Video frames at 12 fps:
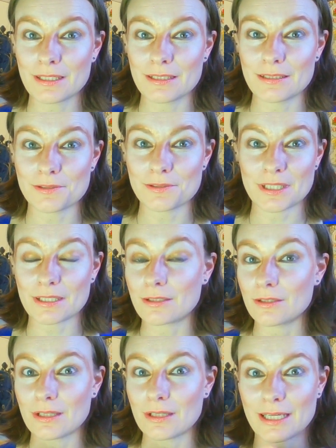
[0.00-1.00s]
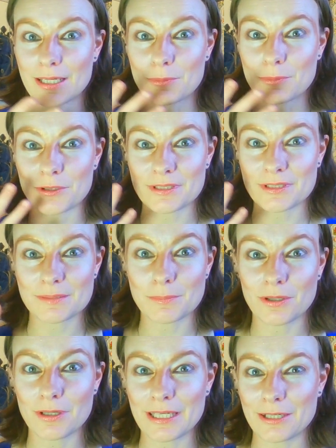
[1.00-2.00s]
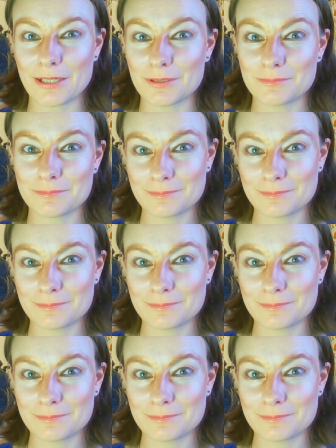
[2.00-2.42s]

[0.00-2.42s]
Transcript: into a glamorous barn owl.